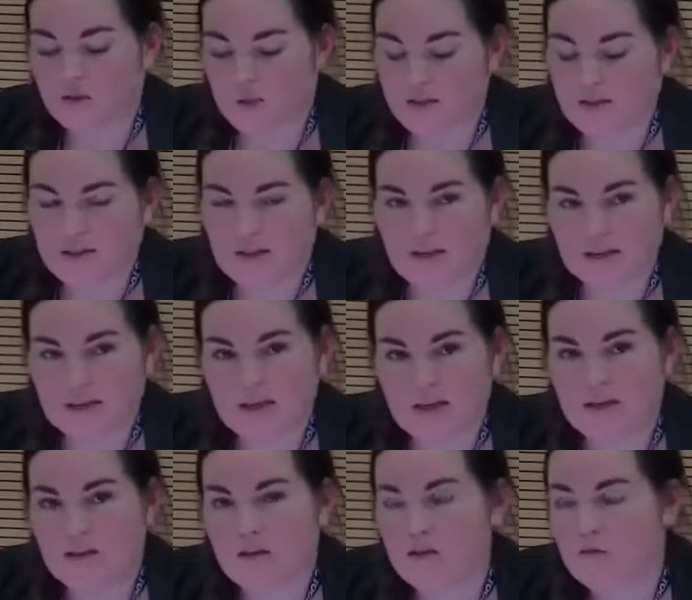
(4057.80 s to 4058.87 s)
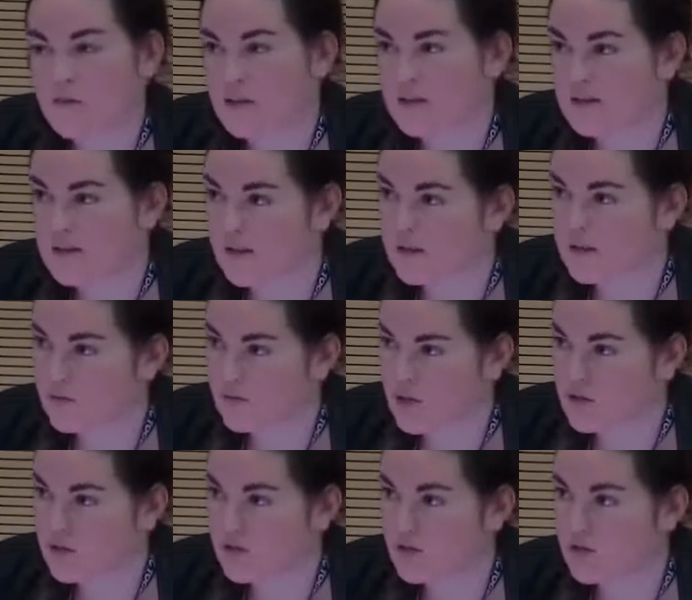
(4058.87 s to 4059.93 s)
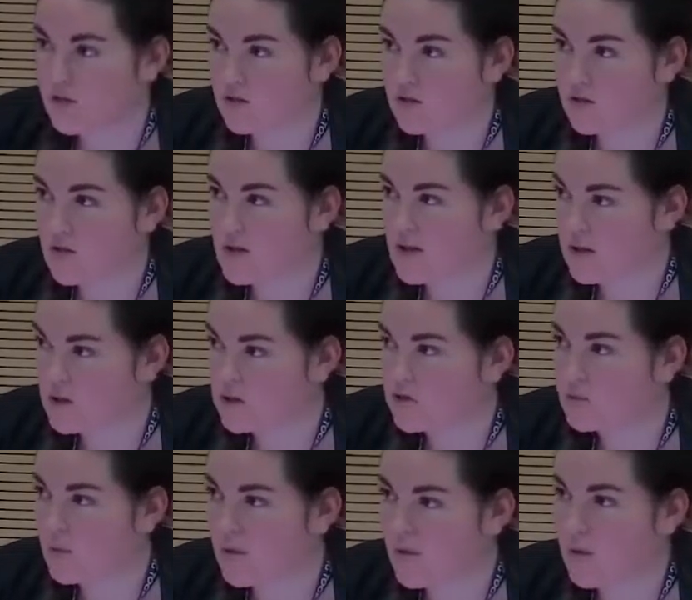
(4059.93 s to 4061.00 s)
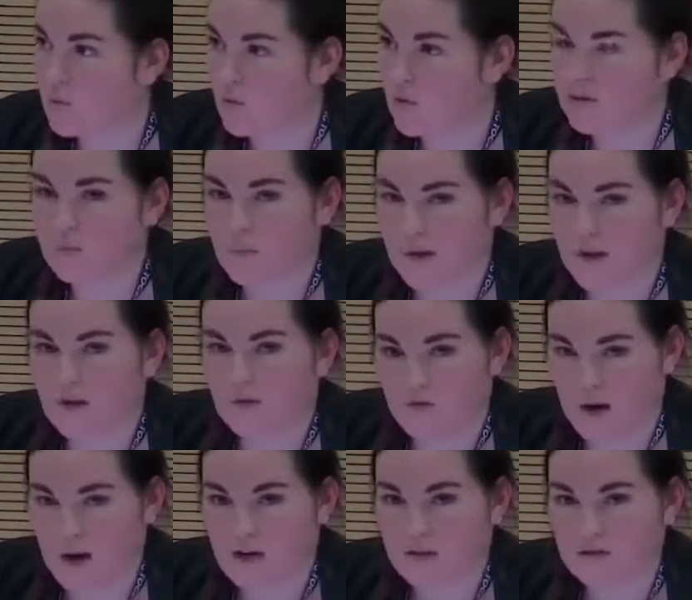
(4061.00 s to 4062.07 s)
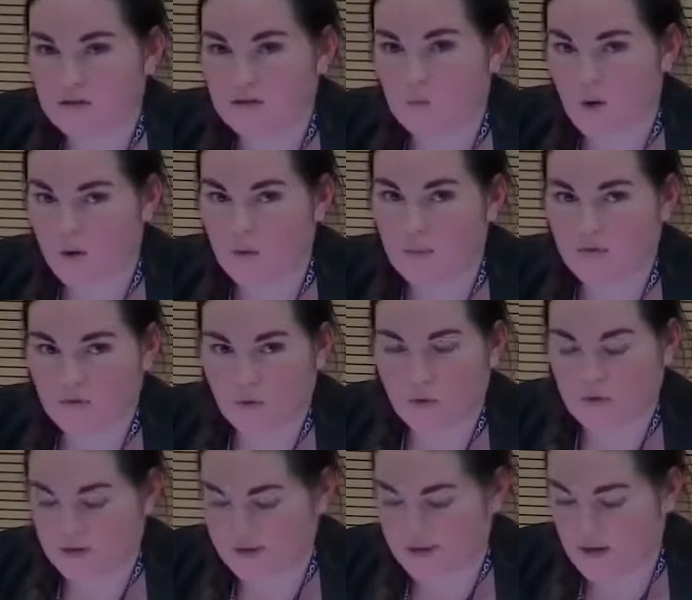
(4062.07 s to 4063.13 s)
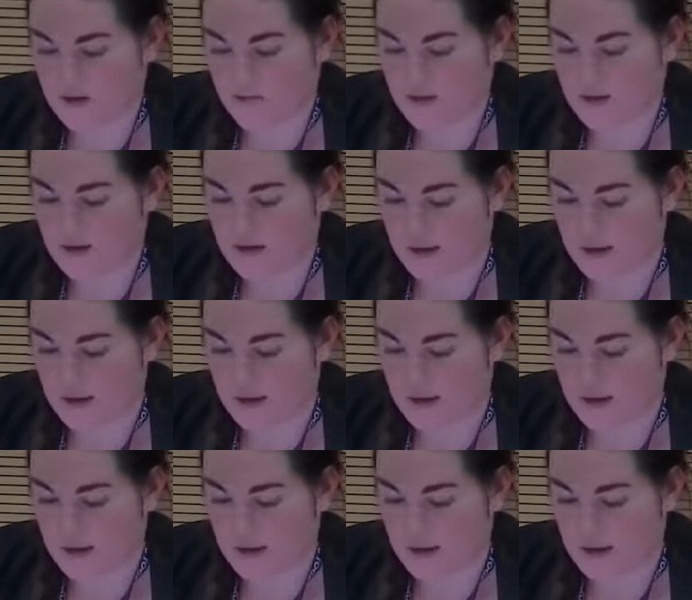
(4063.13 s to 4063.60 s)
2018 that the fixed asset register and issues with it was being raised well before the sale of that